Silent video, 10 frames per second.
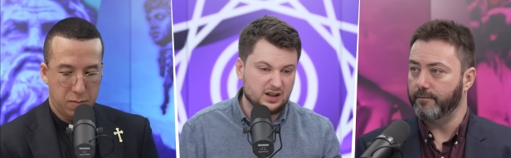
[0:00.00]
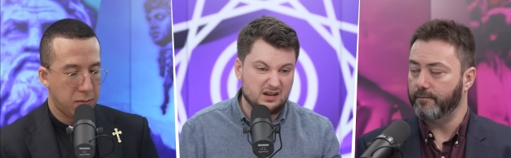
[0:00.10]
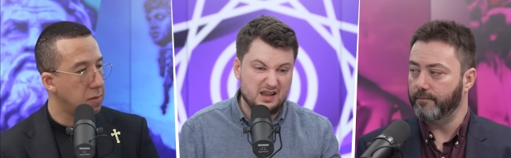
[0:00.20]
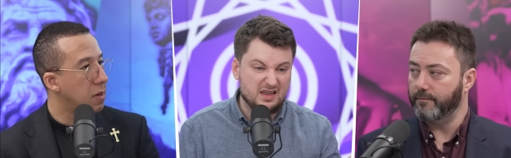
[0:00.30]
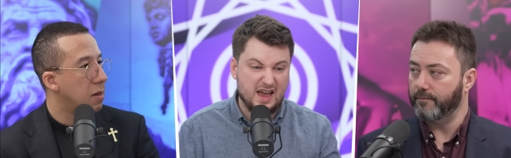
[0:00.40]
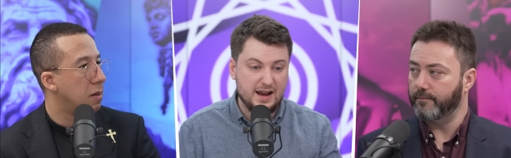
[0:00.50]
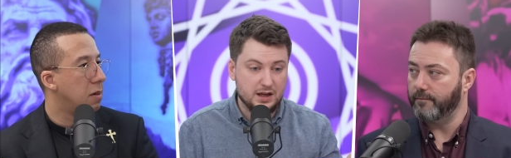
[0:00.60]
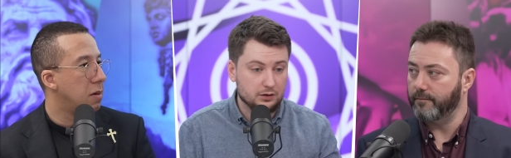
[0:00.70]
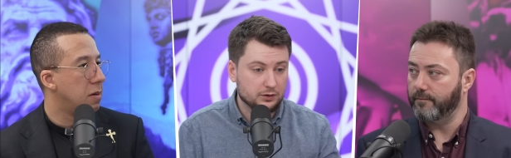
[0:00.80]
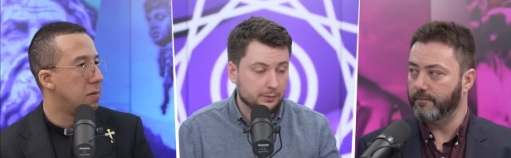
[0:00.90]
Speaker 1: it's like
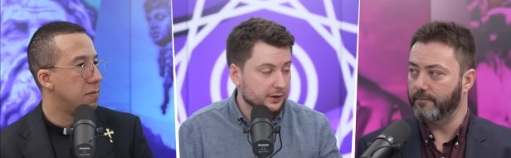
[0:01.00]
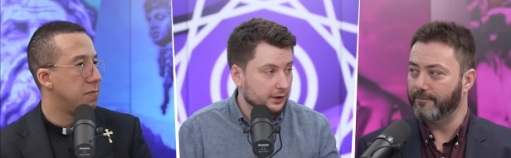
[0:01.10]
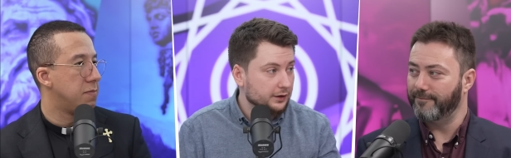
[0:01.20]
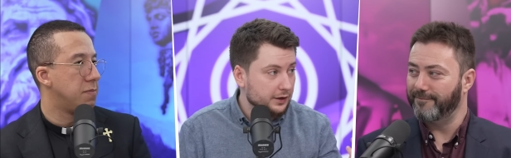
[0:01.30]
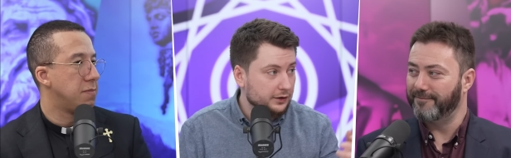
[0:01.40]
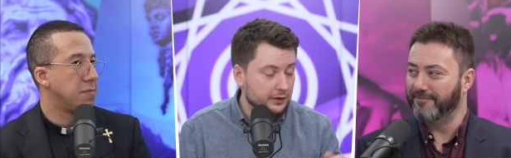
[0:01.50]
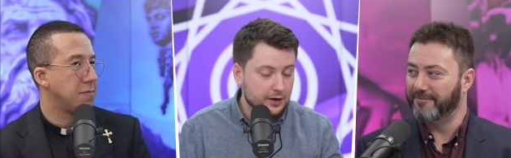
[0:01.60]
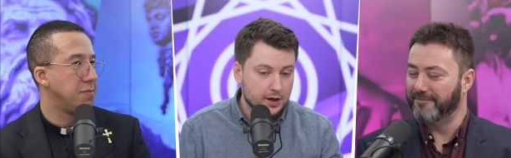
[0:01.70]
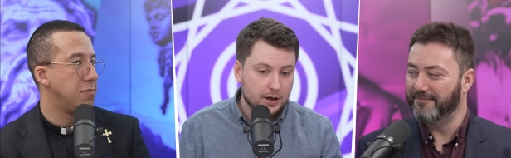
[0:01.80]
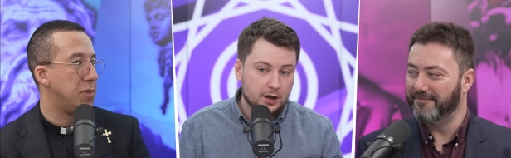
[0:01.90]
Clithani or something like this.
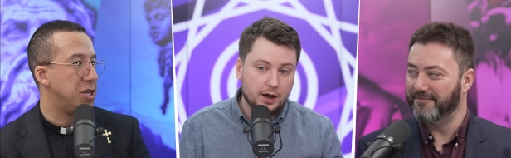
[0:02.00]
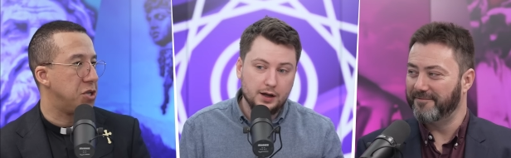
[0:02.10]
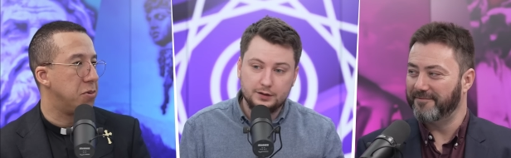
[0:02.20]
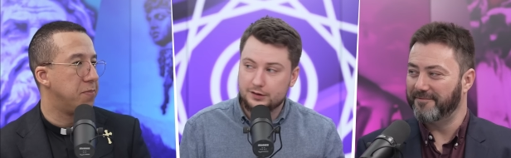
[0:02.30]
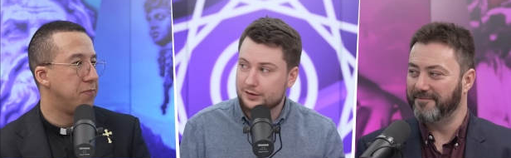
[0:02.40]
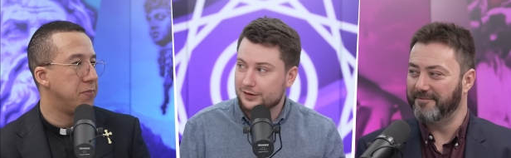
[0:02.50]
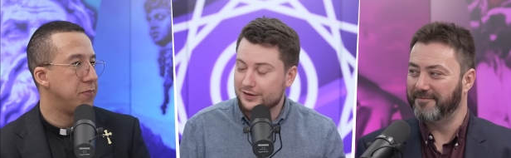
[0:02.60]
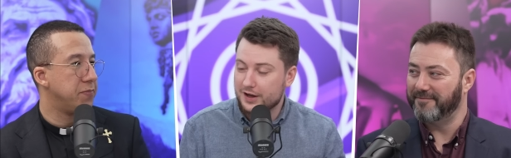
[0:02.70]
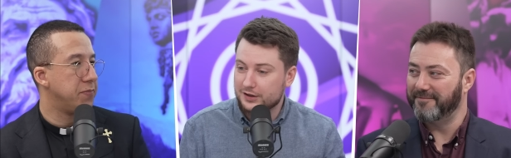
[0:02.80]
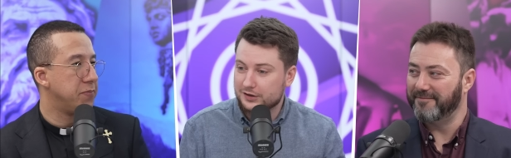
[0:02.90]
Question. And
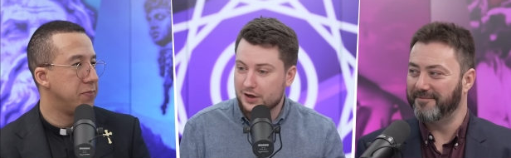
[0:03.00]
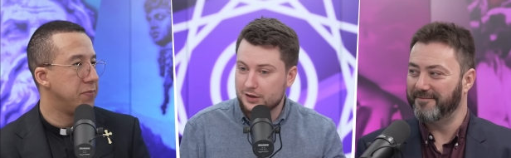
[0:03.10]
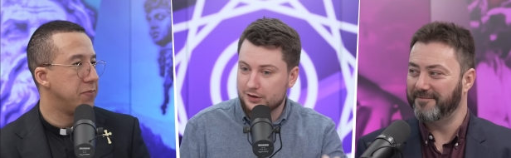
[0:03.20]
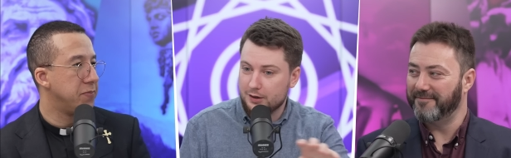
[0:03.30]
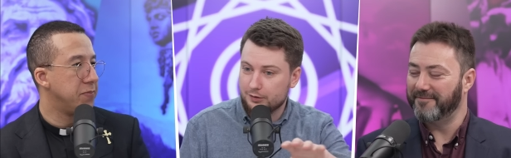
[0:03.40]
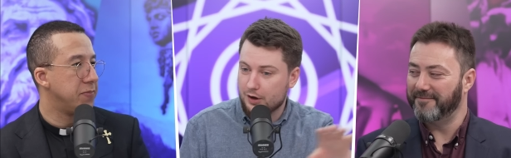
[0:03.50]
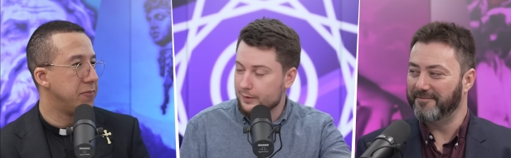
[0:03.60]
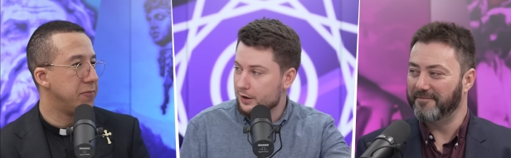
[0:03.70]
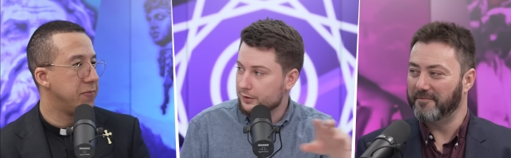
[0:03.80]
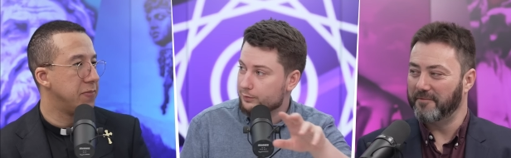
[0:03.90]
they decided they would
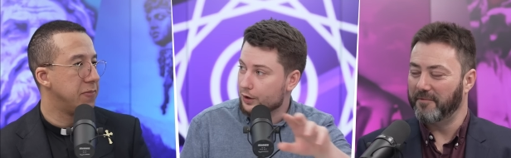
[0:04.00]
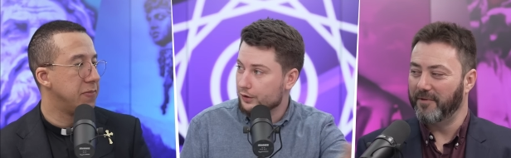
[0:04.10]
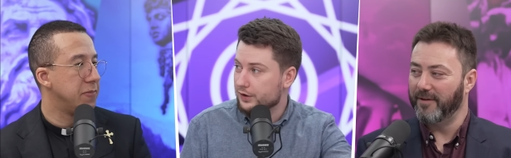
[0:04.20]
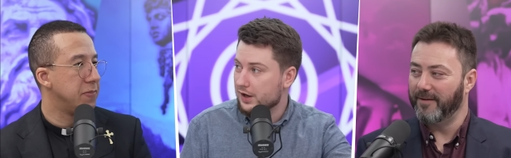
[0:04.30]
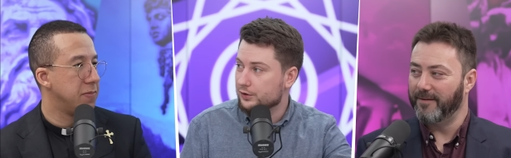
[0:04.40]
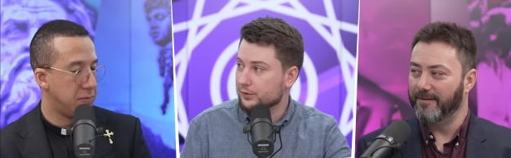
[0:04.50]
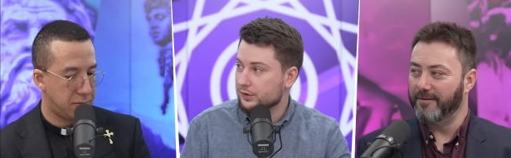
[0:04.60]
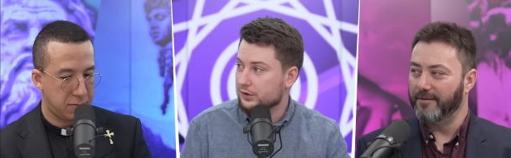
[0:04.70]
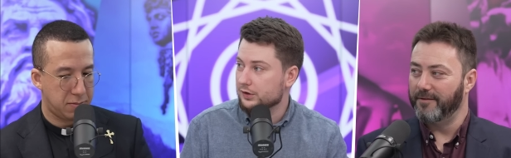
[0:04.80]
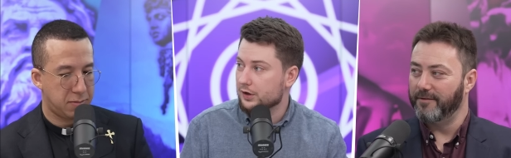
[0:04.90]
come out and block the
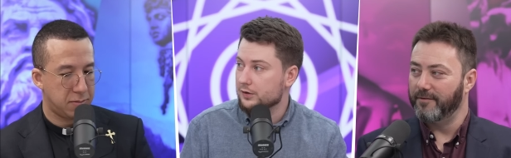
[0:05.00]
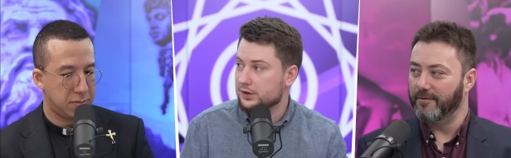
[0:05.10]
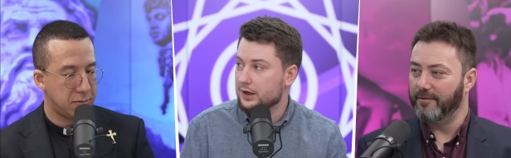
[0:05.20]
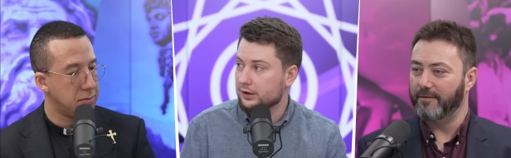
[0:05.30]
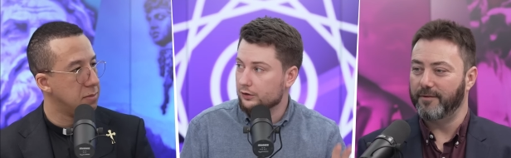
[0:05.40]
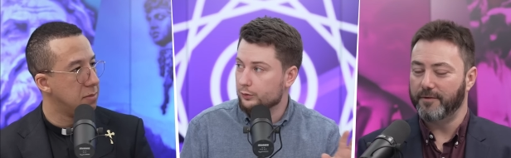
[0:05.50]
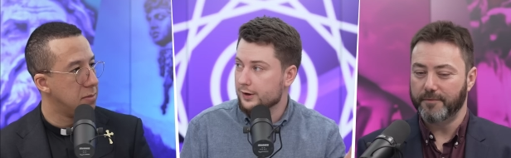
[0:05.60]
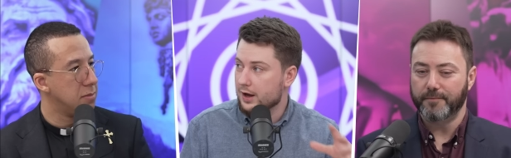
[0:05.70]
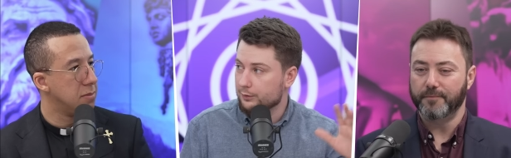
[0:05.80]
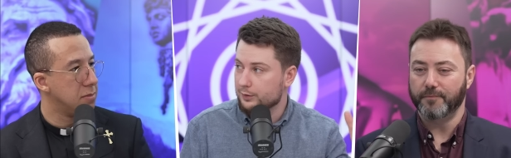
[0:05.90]
entrance to the hotel, and it all
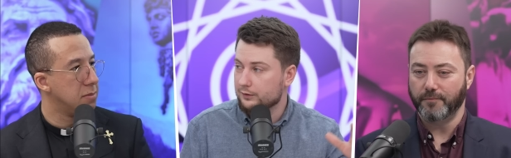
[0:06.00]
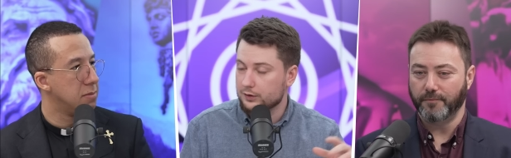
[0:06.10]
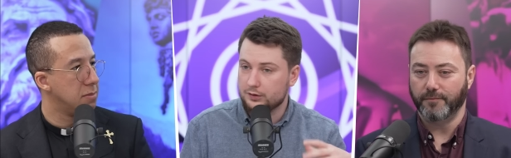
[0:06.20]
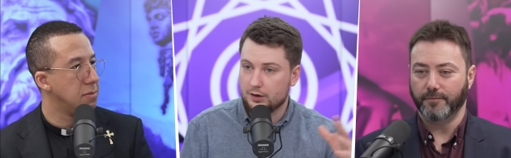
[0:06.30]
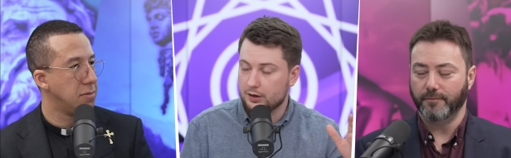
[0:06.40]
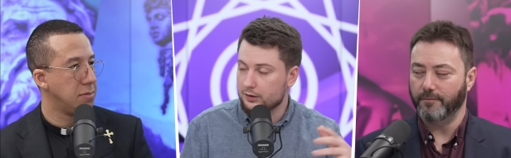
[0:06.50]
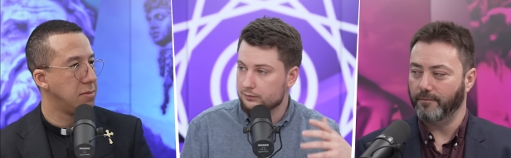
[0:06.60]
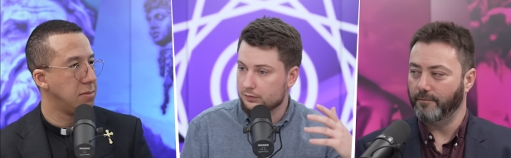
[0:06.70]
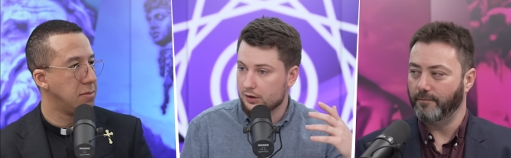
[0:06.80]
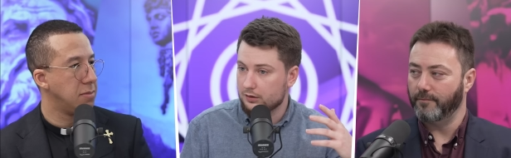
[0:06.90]
became a bit
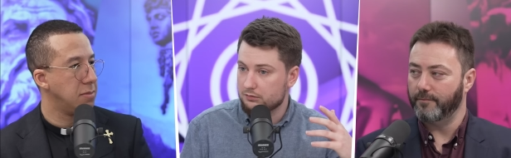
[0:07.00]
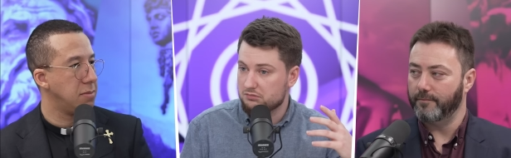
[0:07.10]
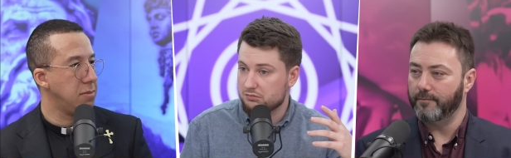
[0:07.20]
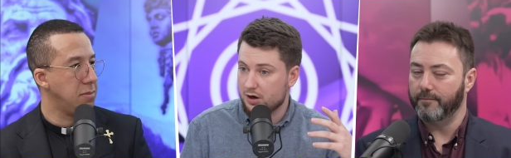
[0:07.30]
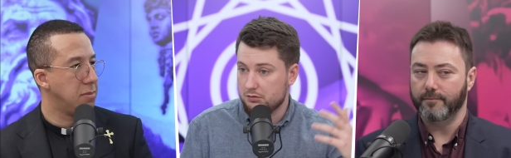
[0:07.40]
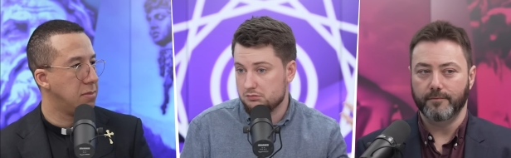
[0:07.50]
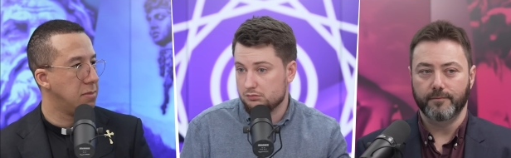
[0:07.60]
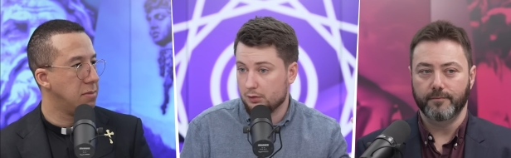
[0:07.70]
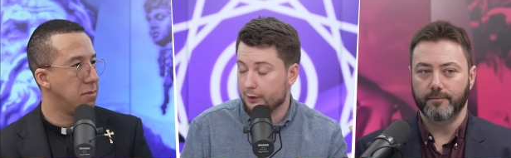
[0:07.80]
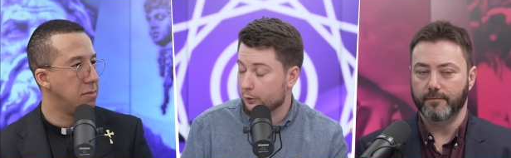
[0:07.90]
of a
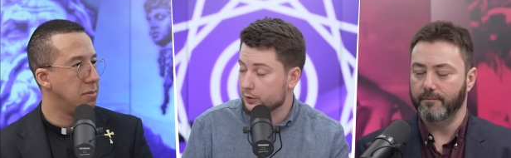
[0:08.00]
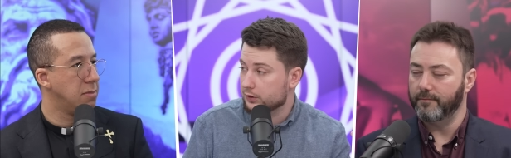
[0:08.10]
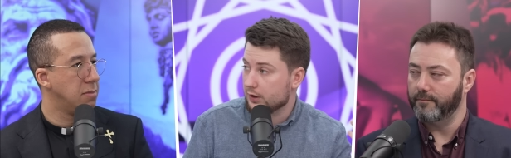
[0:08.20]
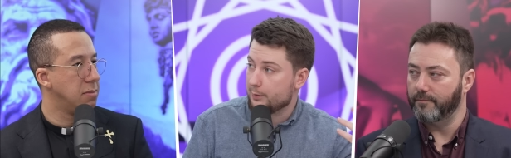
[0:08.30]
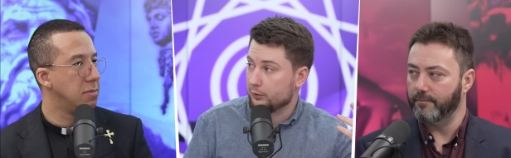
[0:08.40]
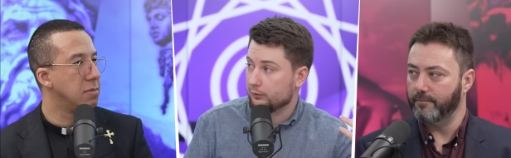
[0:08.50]
morale-boosting